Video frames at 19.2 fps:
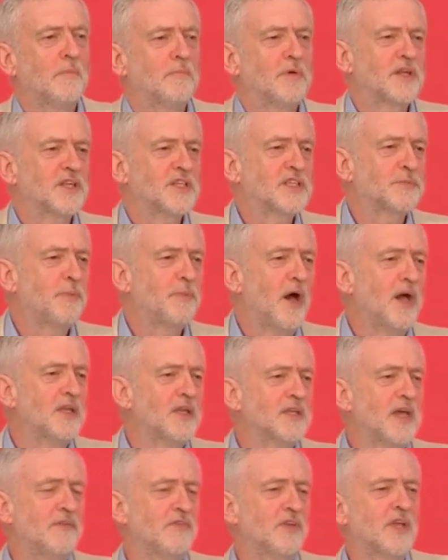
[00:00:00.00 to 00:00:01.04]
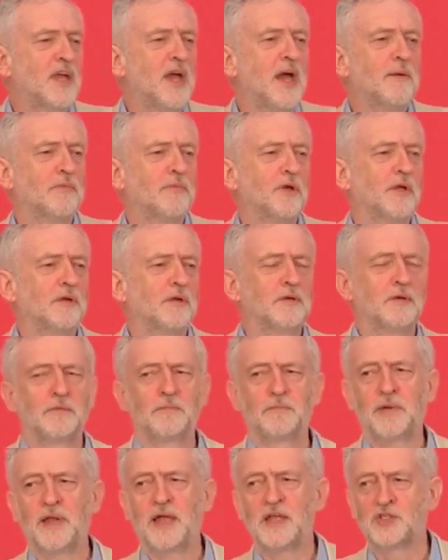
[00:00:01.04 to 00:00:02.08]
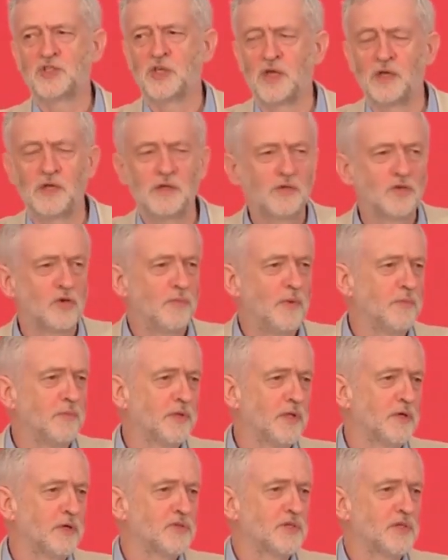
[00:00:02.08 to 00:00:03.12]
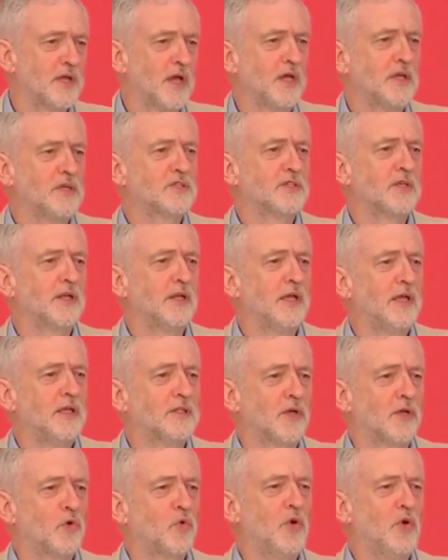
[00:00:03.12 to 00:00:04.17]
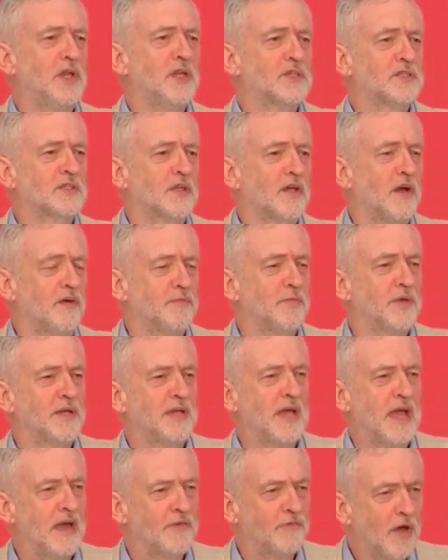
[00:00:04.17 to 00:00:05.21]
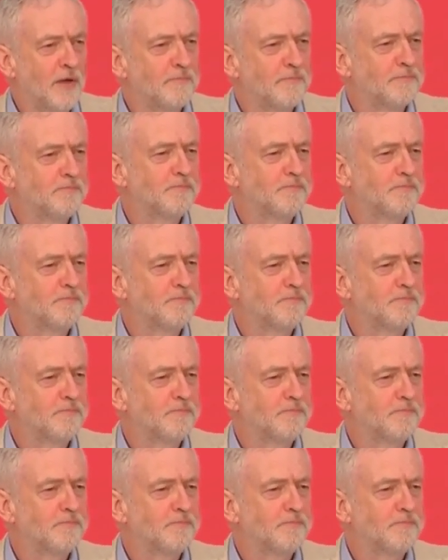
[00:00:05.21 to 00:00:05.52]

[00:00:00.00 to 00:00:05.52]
But despite David Cameron pledging, do you remember those days, to lead the greenest government ever?